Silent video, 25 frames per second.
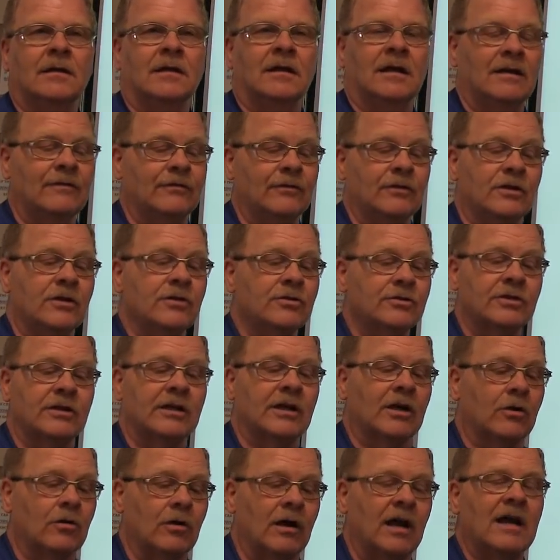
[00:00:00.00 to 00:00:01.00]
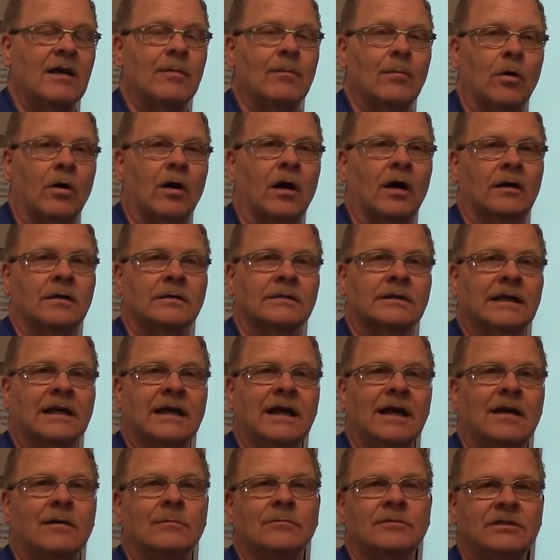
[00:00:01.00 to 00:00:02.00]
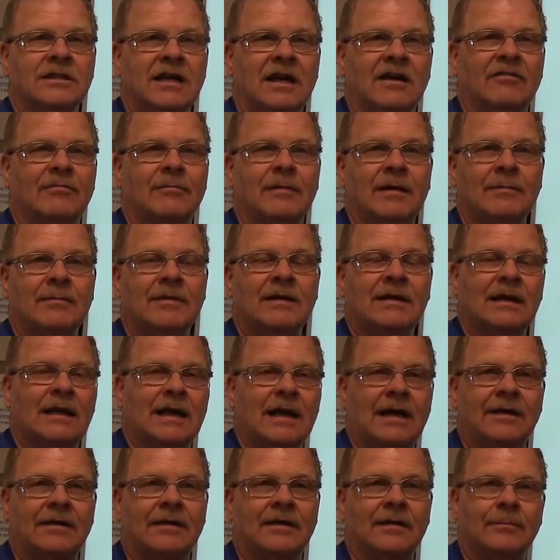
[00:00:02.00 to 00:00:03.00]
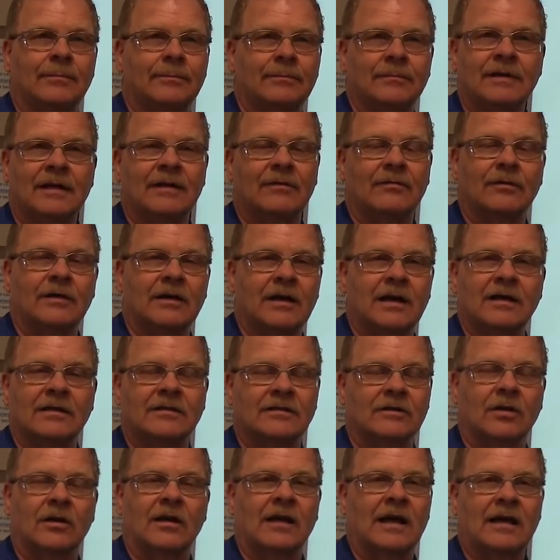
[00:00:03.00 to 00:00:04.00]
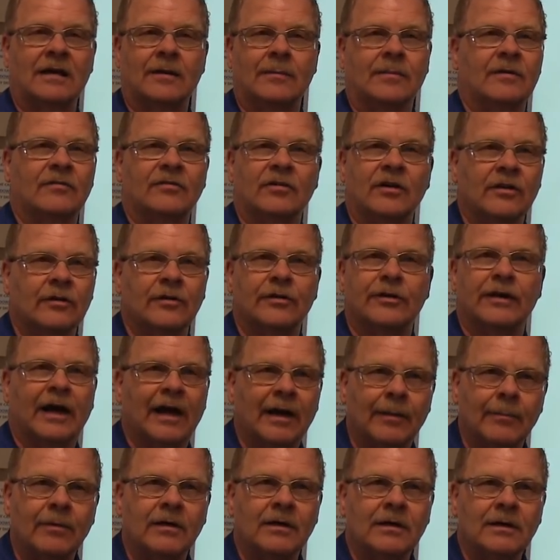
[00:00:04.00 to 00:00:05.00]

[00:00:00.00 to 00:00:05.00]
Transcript: If you're using a crank mark, the camshaft may be lined up every, it's going to line up every other time.